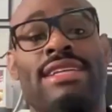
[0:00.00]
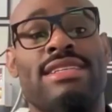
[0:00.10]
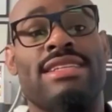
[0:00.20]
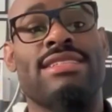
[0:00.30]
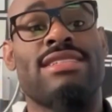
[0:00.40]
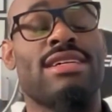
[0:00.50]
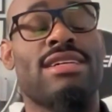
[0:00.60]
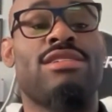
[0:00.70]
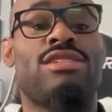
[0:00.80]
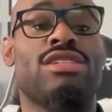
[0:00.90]
and
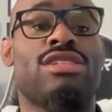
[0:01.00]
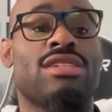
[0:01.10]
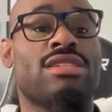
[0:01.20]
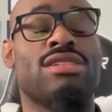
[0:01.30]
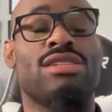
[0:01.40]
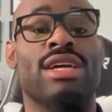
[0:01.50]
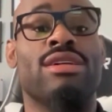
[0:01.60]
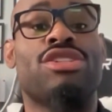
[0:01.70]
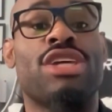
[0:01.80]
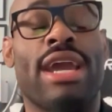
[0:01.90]
to
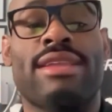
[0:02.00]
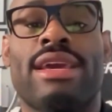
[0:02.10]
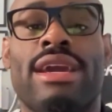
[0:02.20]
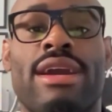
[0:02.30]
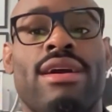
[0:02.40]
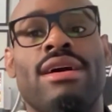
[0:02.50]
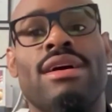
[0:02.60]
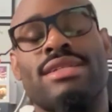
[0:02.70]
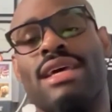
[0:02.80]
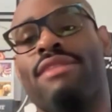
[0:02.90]
interject there, because